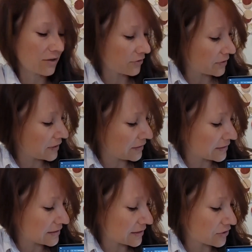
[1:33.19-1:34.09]
although I think
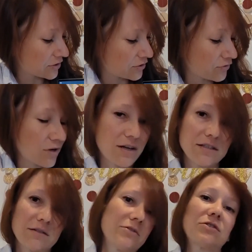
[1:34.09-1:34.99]
this is actually
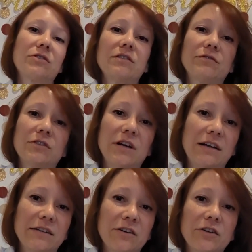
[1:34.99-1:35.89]
Terrassi, which is great for
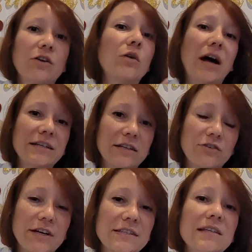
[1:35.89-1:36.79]
Aglianico. I
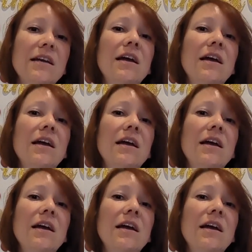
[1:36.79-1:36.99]
digress.